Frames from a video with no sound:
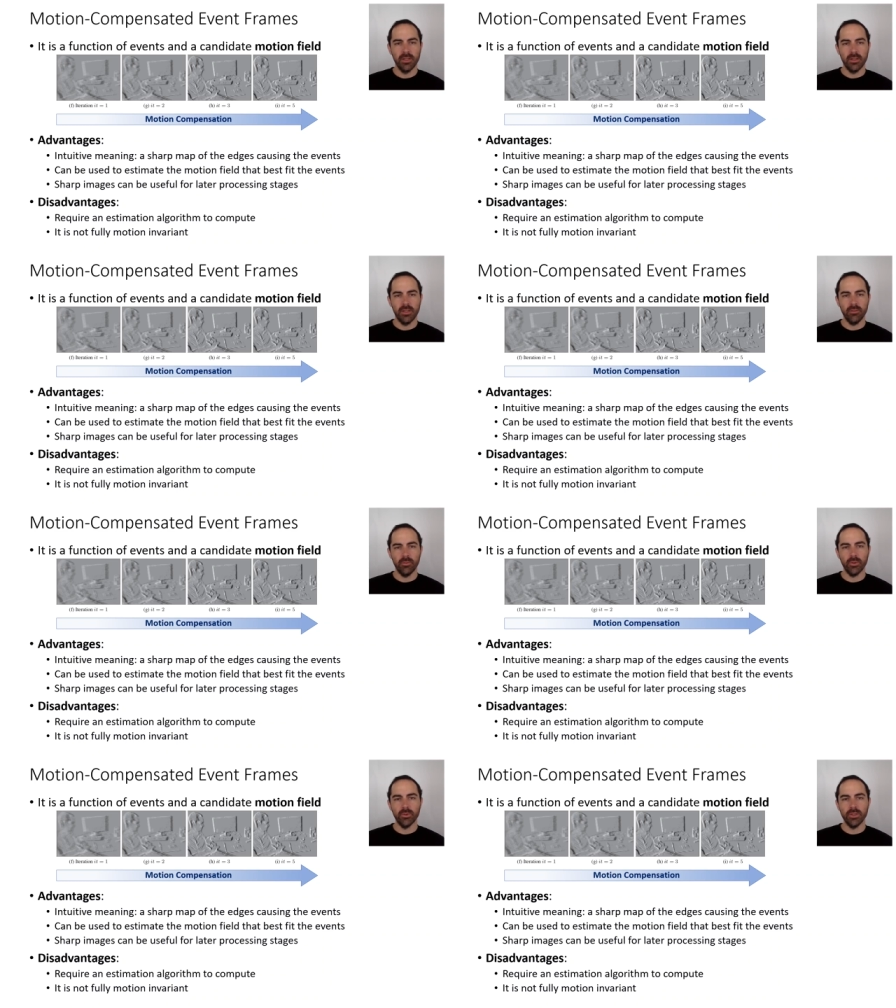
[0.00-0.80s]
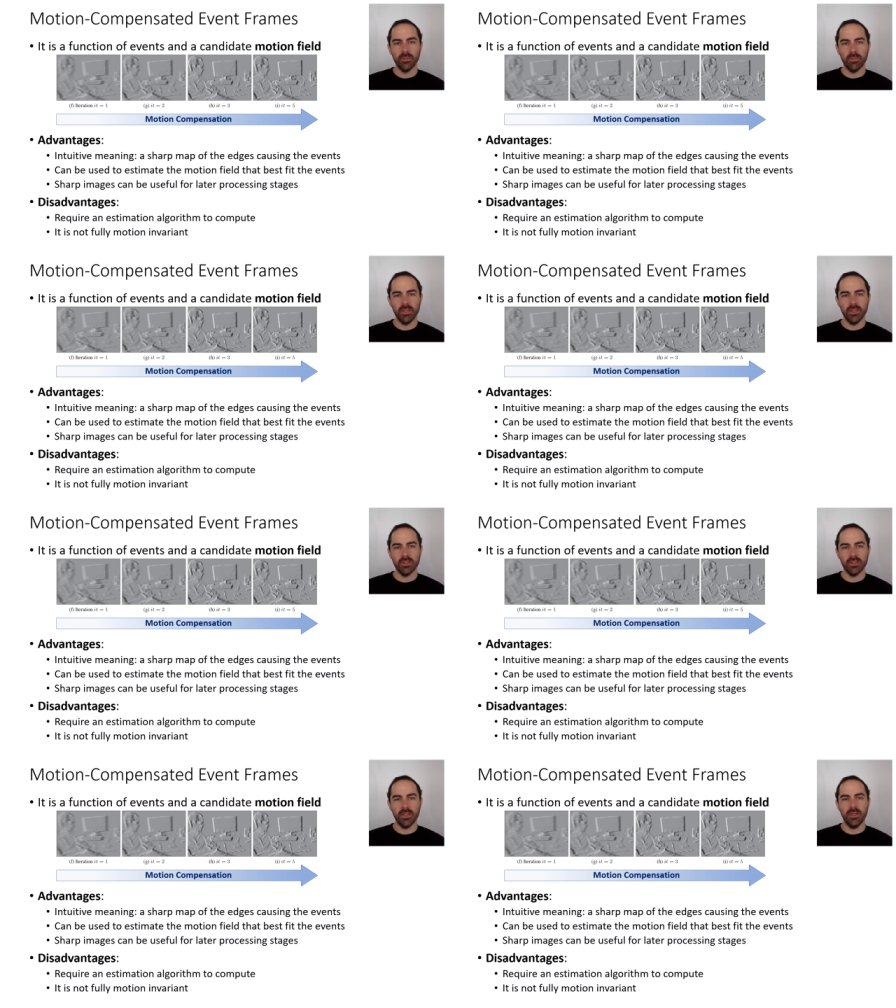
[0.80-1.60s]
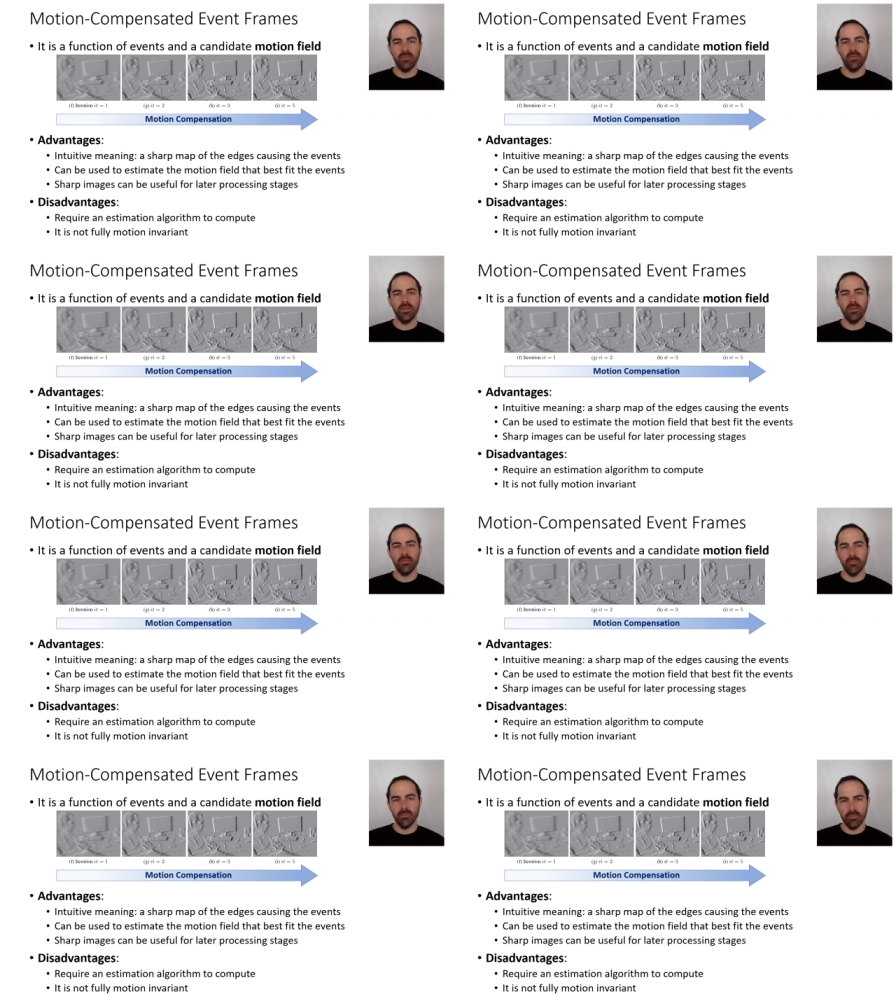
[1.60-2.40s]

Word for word: then we could displace every